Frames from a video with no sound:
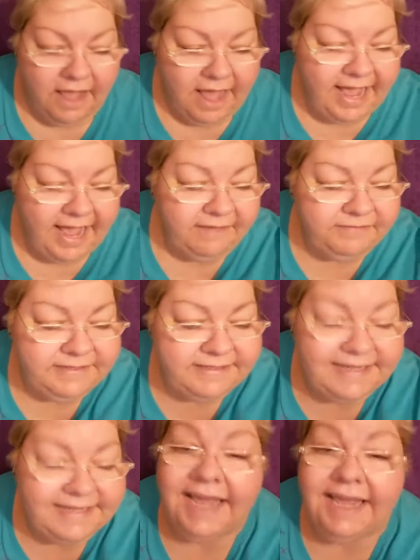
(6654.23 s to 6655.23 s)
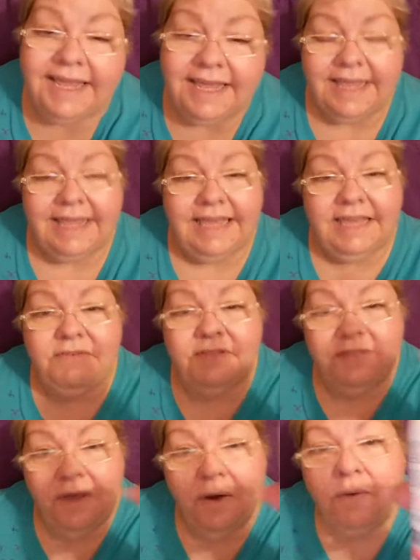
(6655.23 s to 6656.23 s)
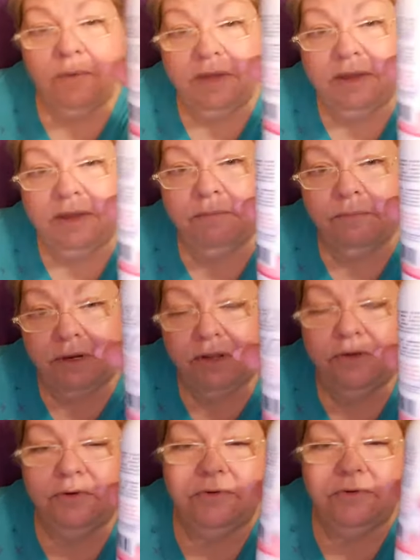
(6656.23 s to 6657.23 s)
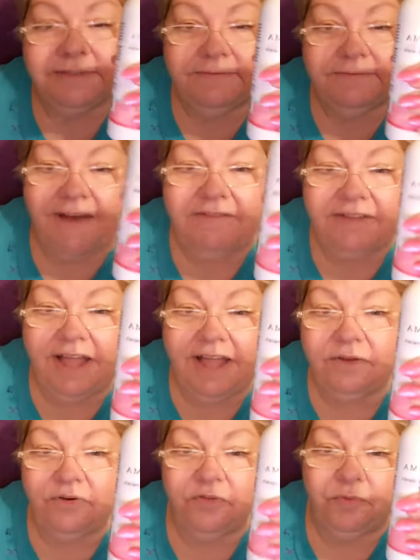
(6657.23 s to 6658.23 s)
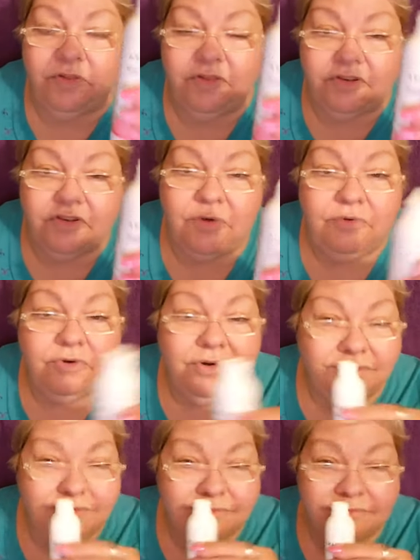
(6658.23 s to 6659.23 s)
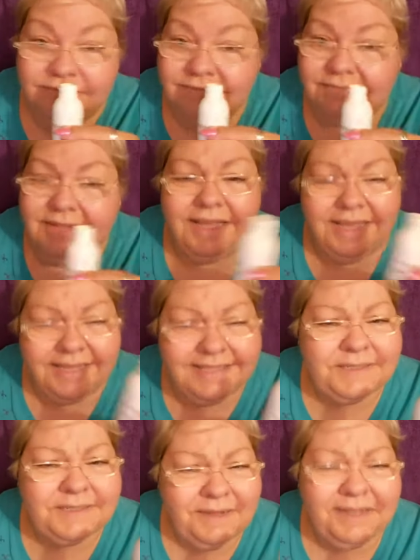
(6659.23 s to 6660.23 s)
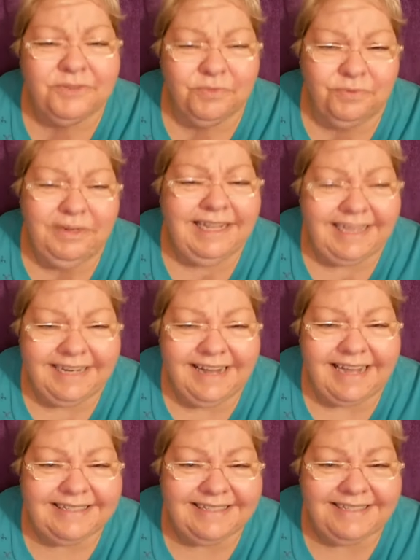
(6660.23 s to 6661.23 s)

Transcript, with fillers: I have to say, even though we blew $5 worth of toner, it smells really nice